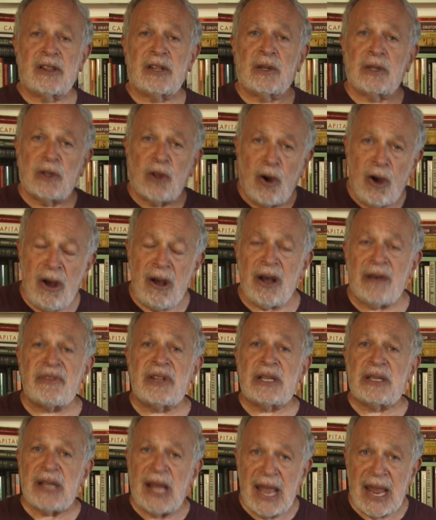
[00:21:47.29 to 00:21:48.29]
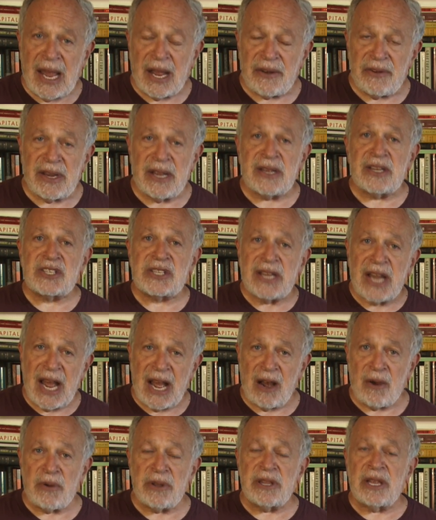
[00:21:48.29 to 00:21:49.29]
The law of the land is
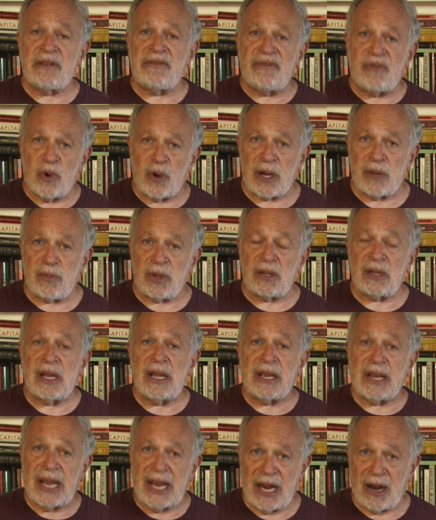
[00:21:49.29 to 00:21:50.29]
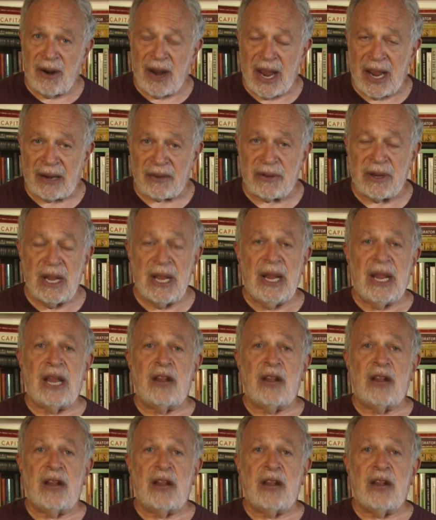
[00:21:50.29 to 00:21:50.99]
now the Affordable Care Act.